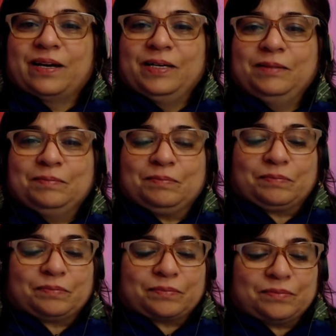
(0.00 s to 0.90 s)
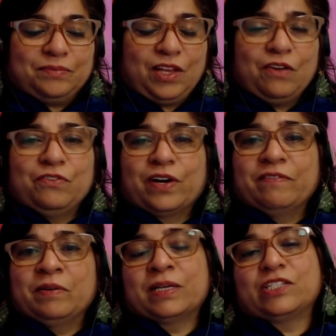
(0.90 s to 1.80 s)
Bhandari,
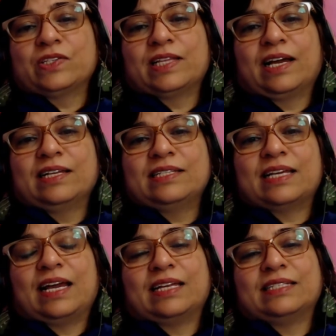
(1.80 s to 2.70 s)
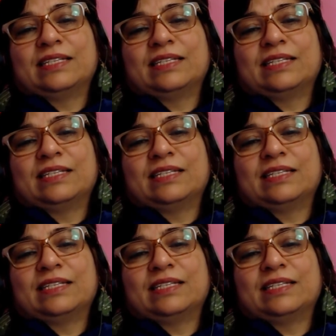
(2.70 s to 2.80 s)
for having mentioned that.